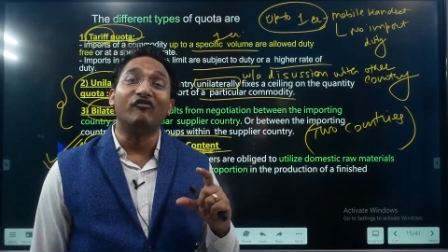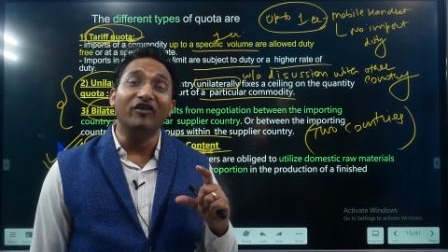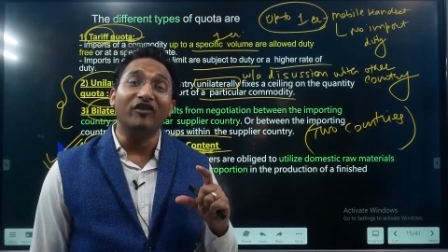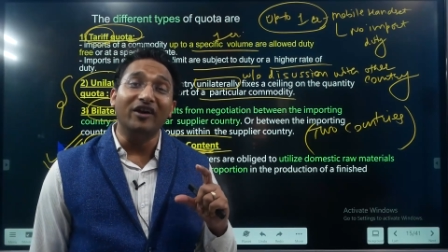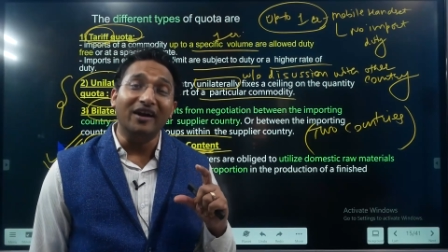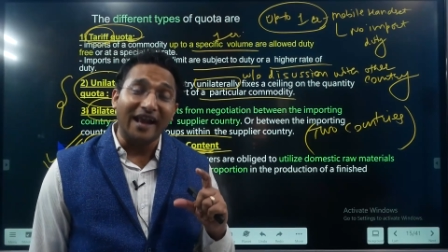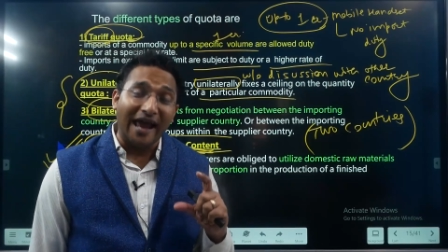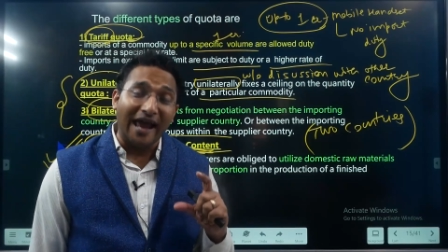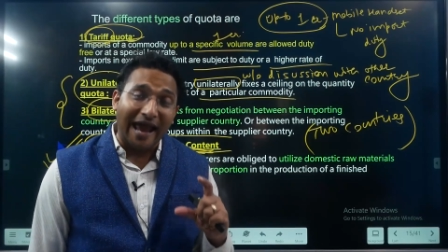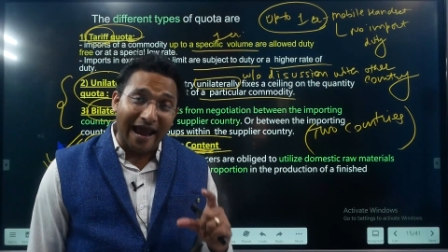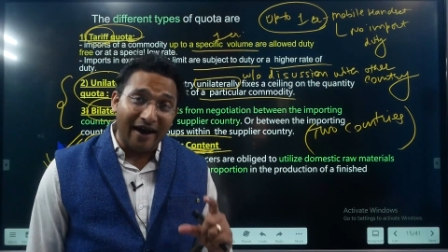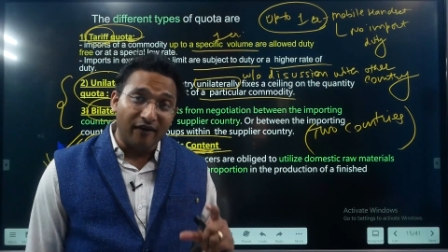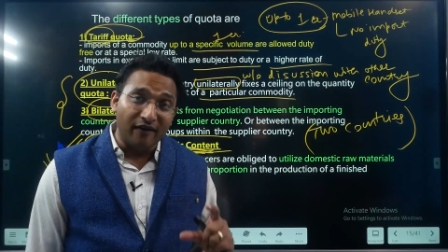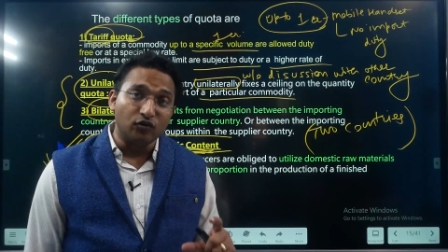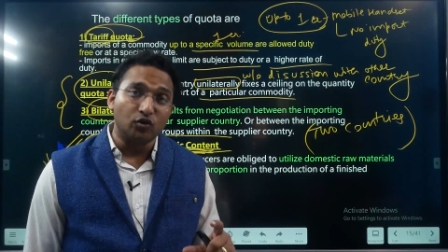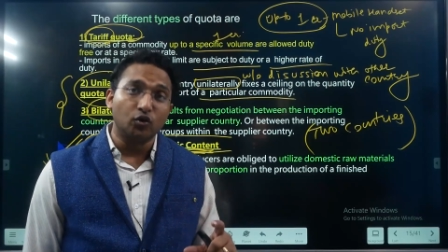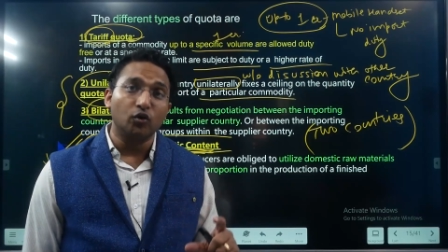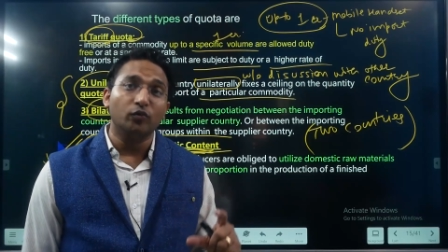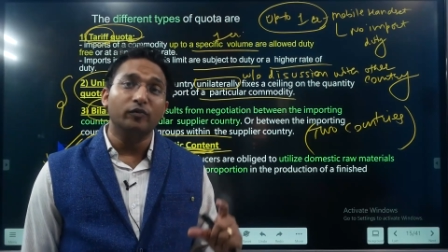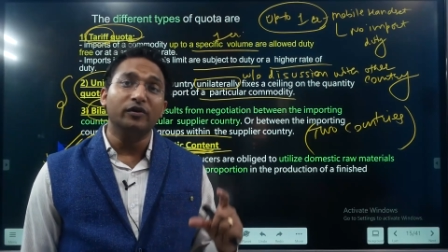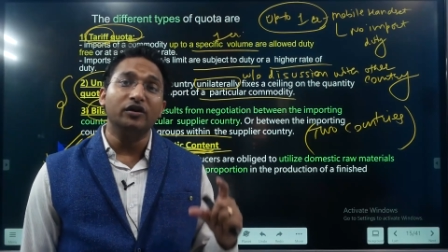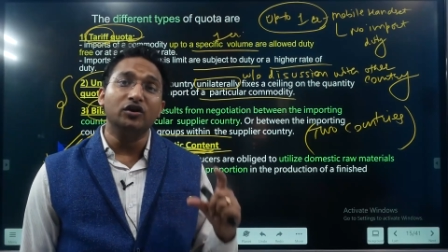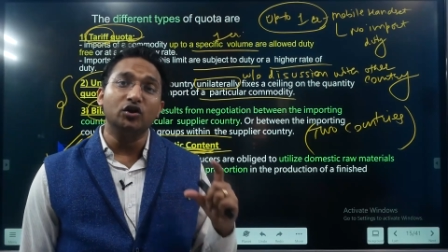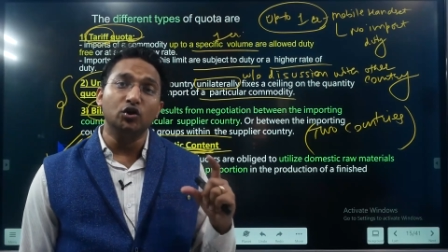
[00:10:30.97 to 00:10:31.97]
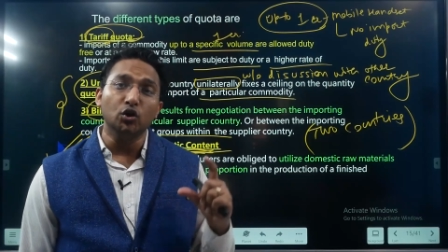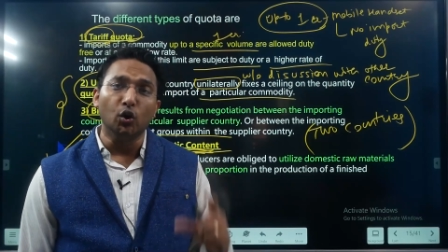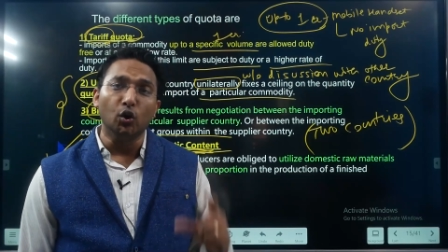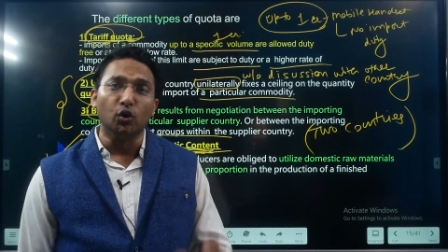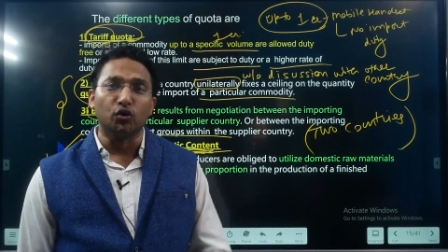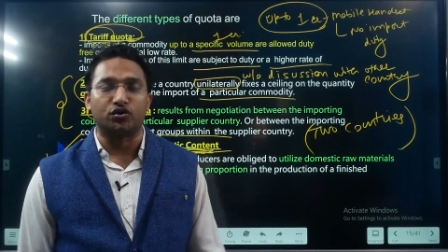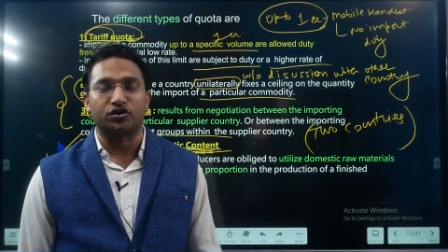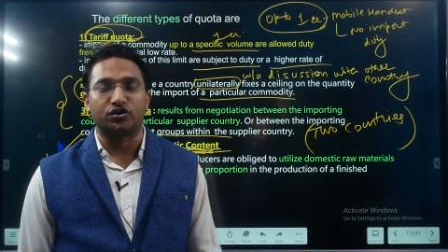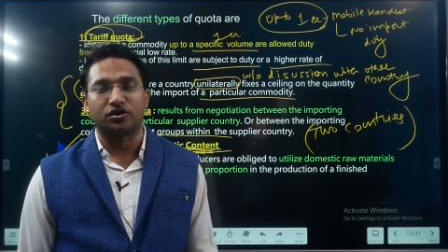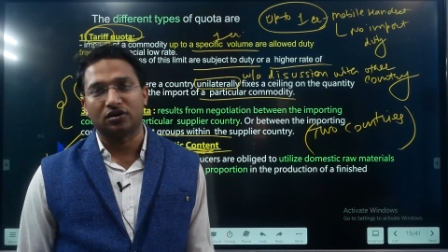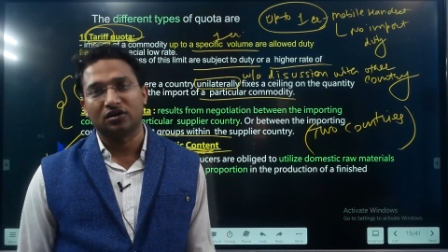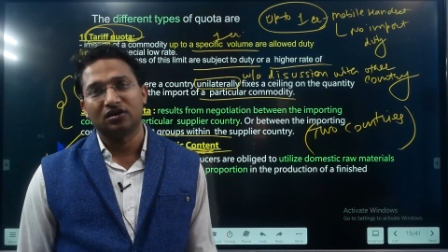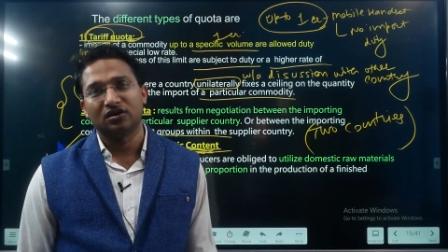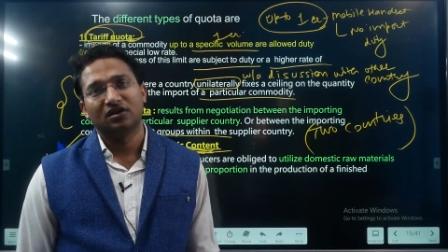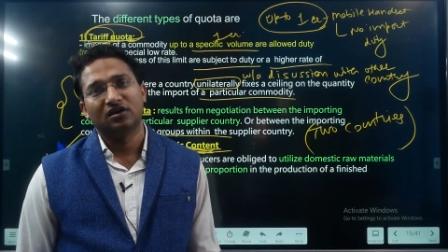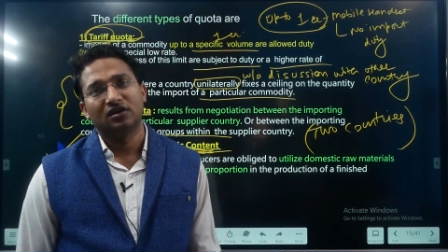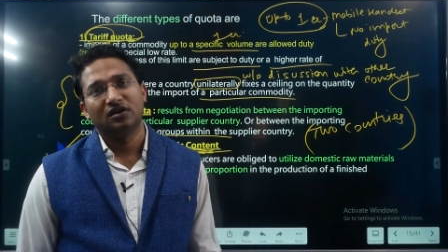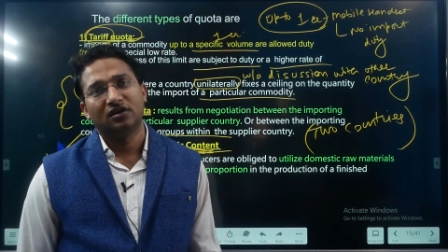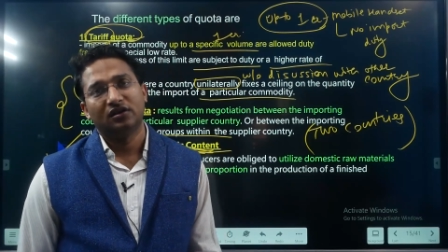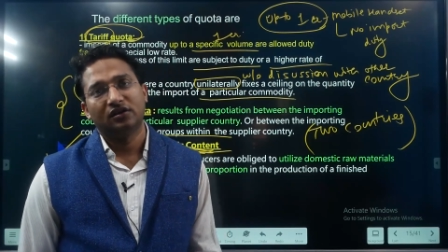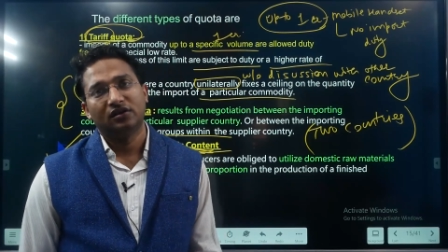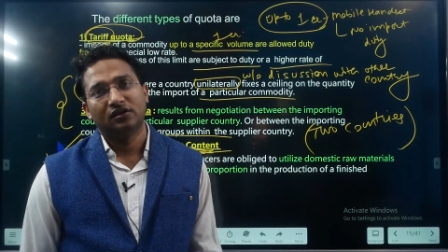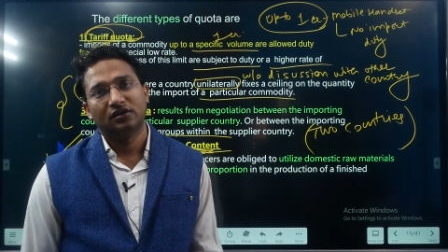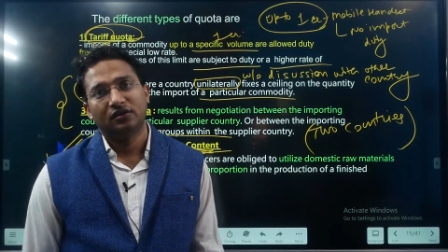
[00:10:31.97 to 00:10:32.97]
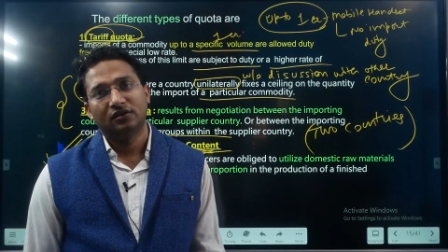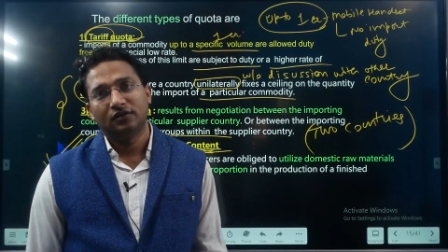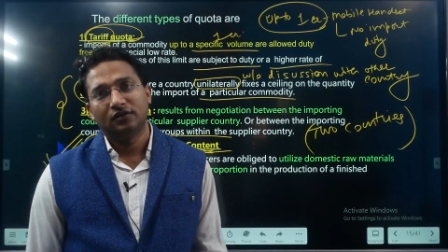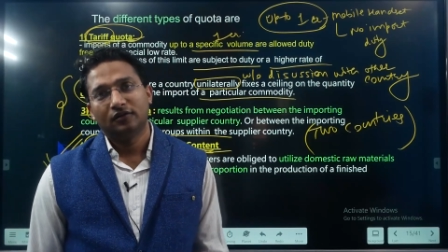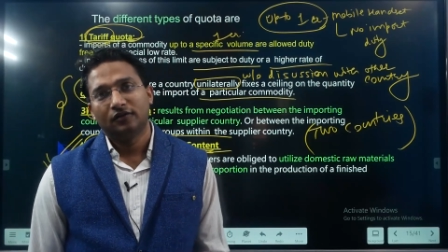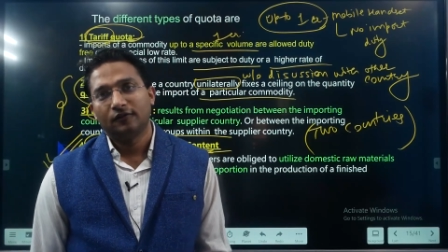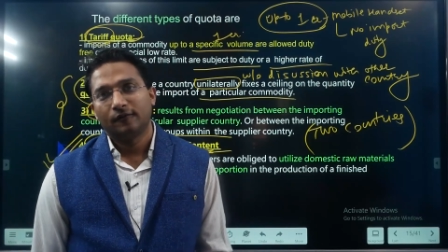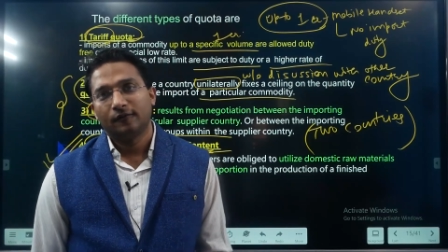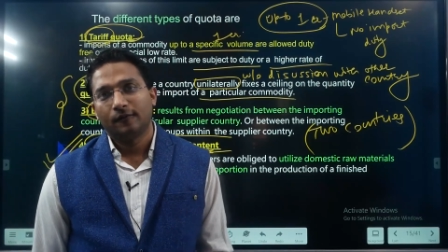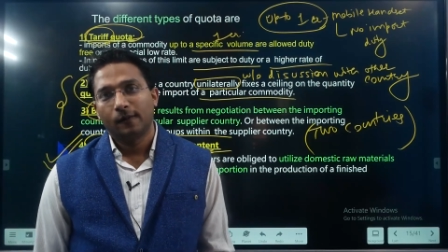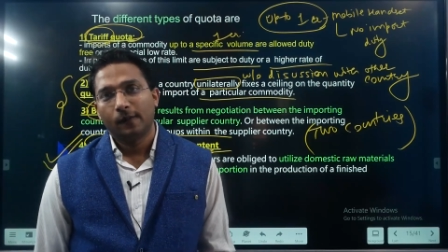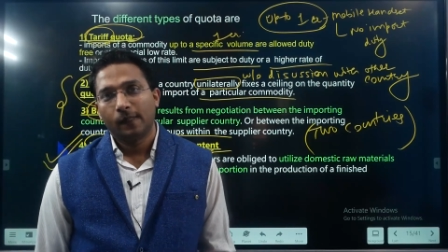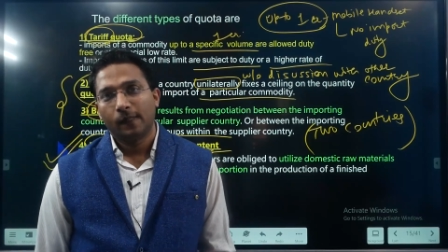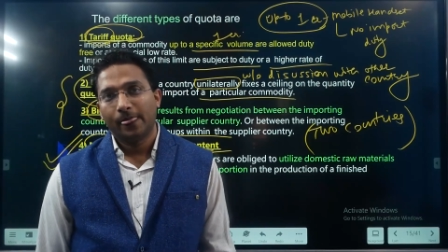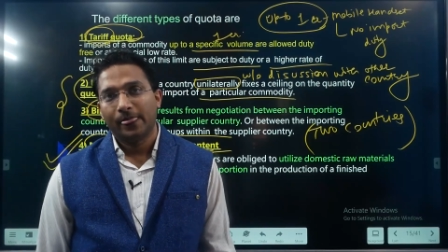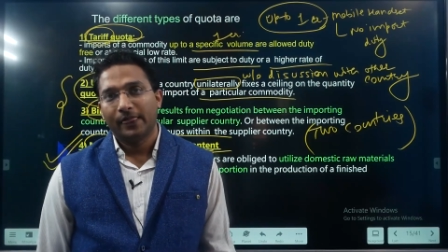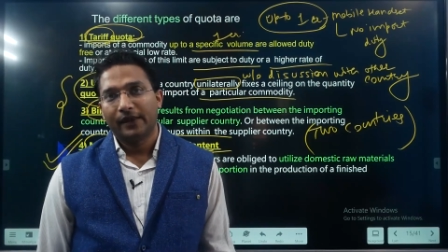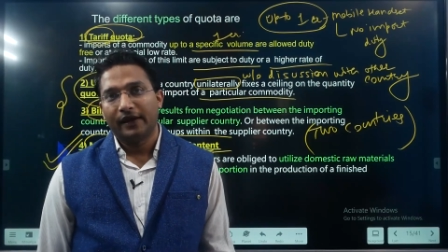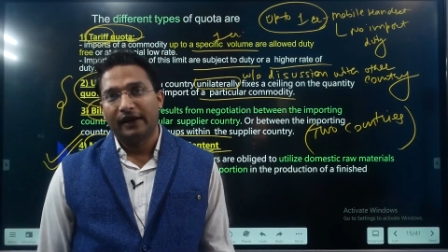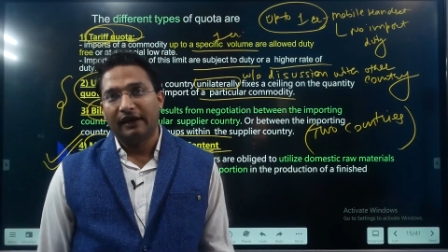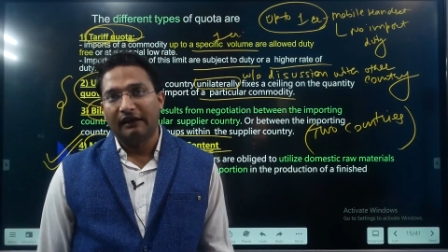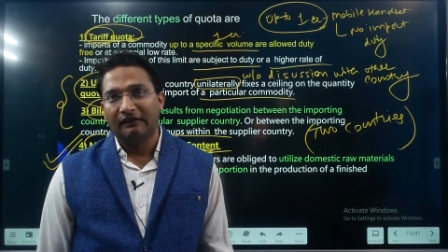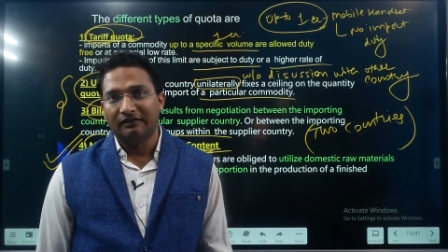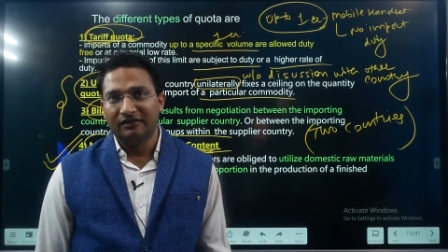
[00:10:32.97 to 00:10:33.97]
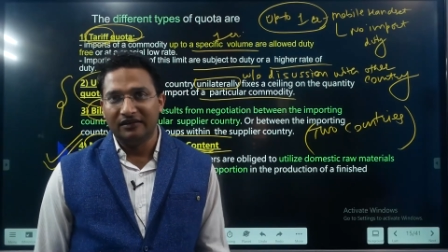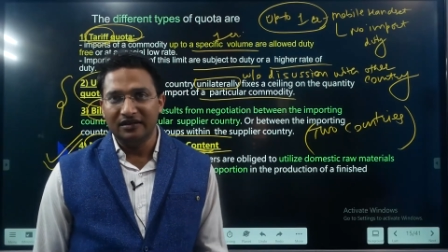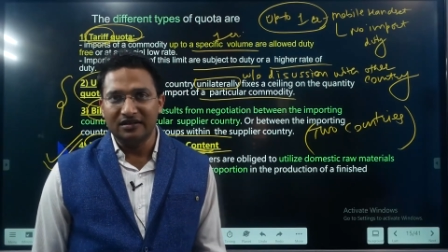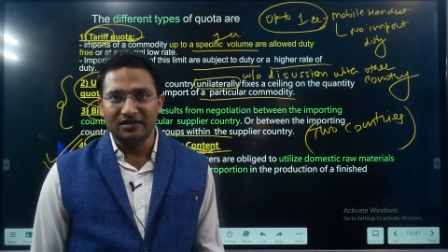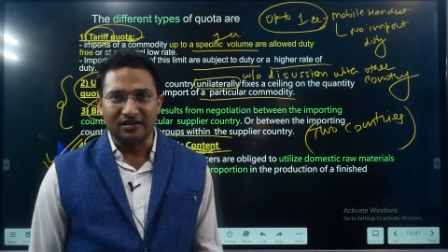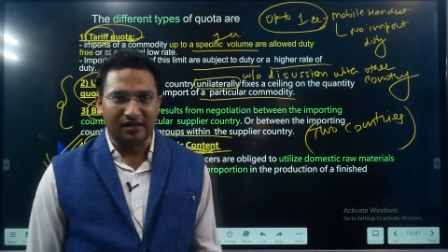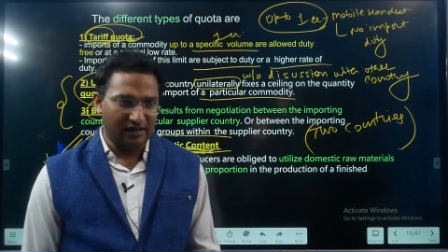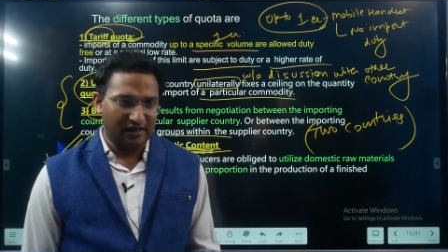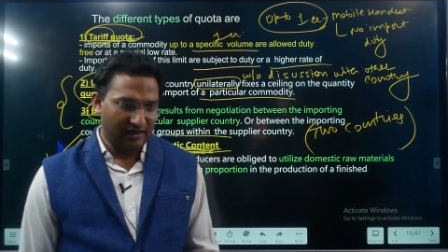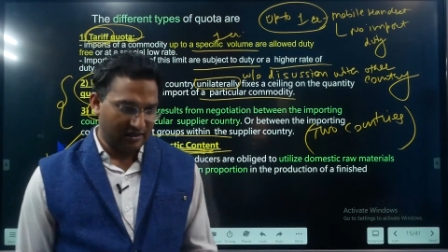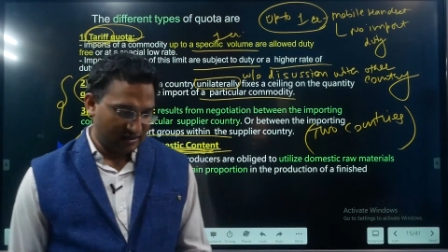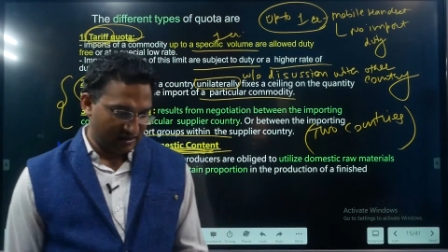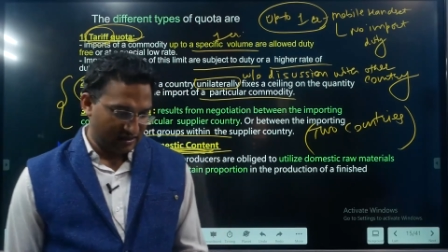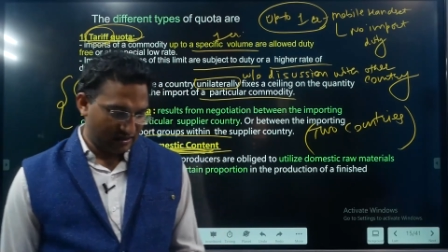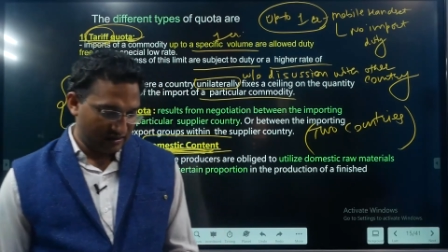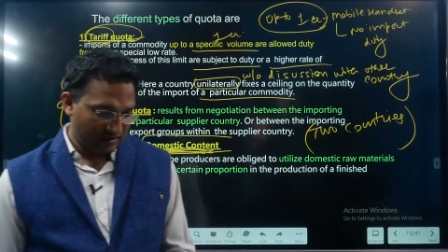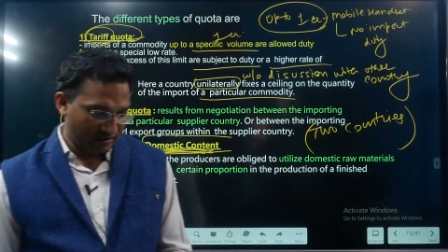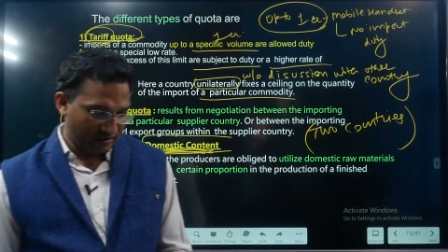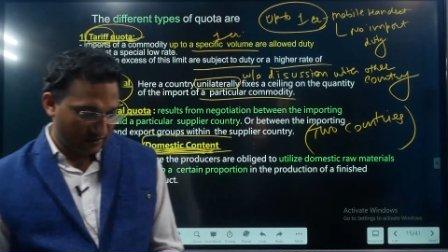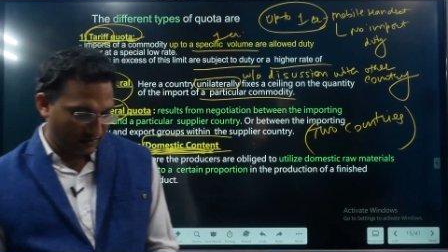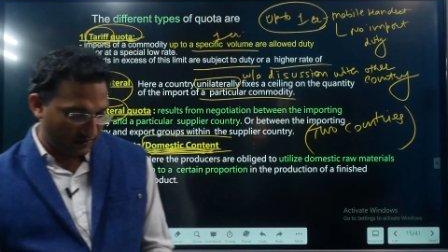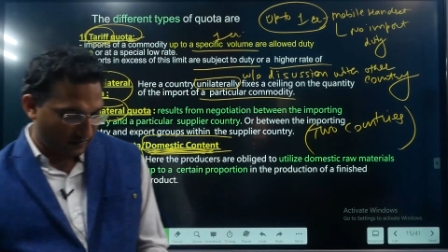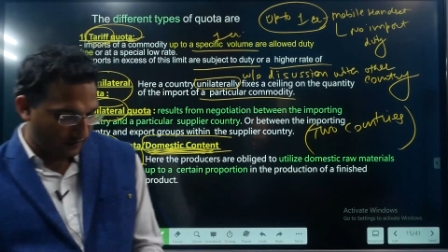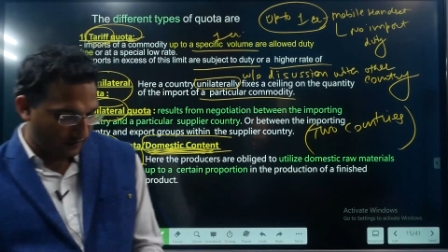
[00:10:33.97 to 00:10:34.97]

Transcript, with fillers: will have to be used in this case.